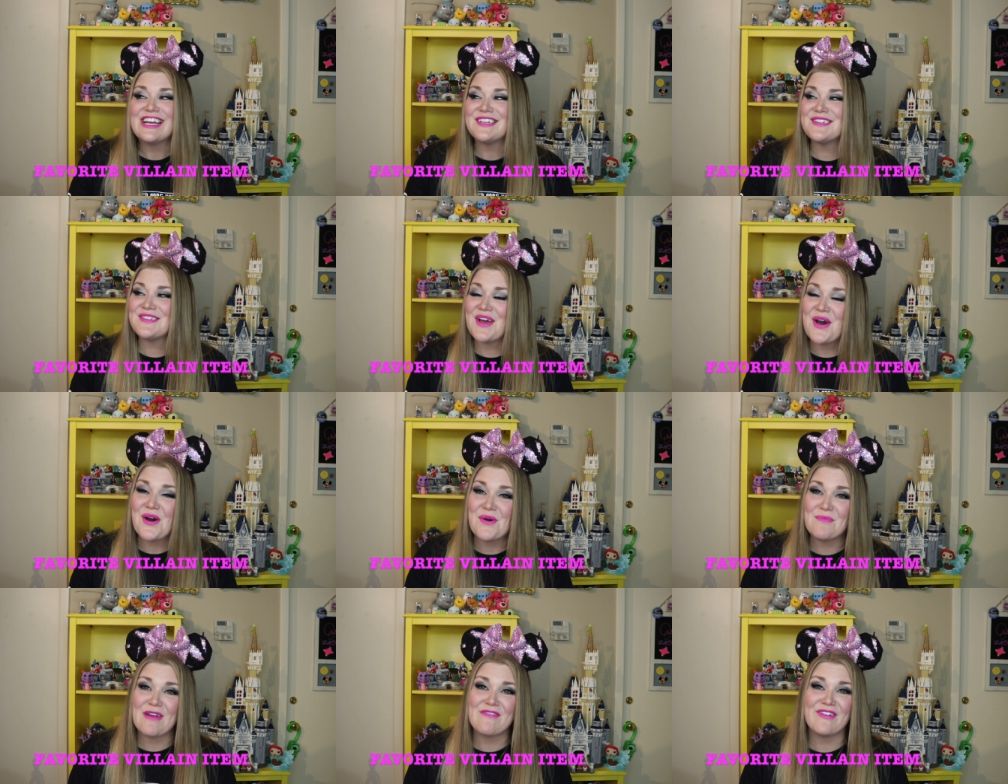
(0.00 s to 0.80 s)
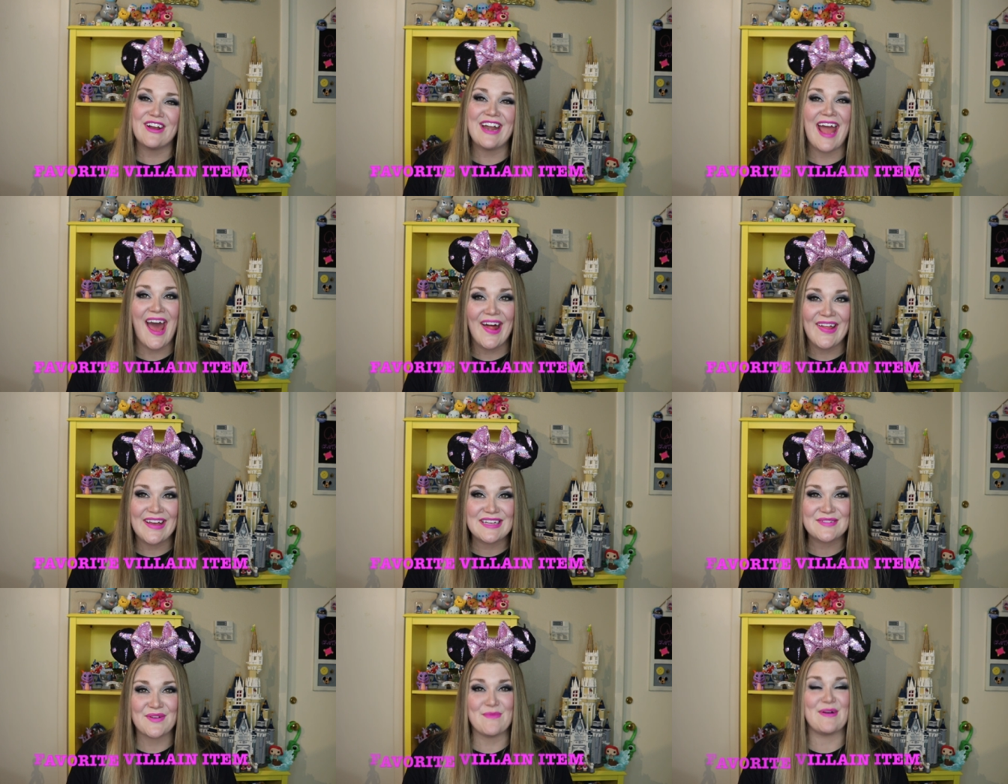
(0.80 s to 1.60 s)
So my friend
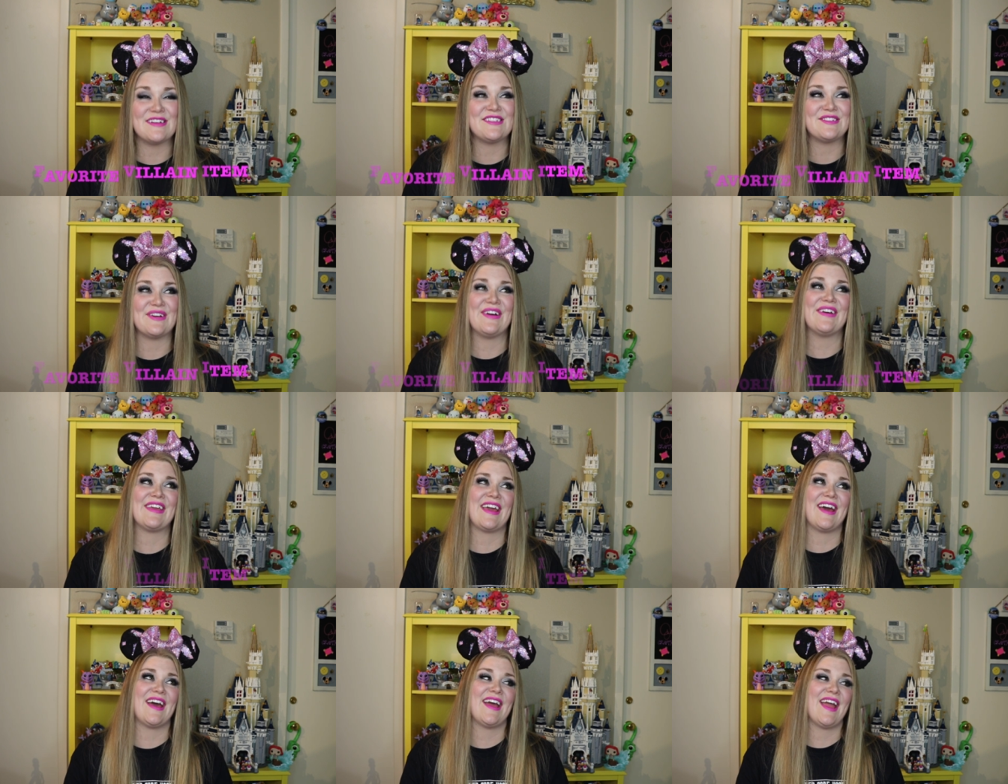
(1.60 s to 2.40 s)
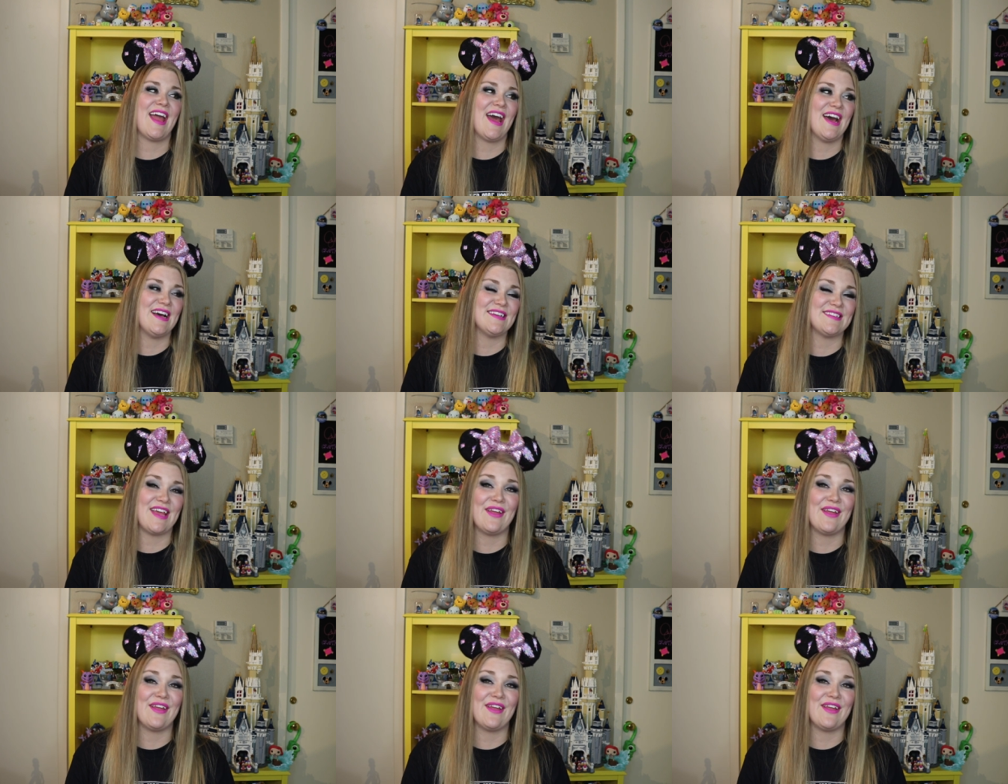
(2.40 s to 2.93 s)
Alex from Australia has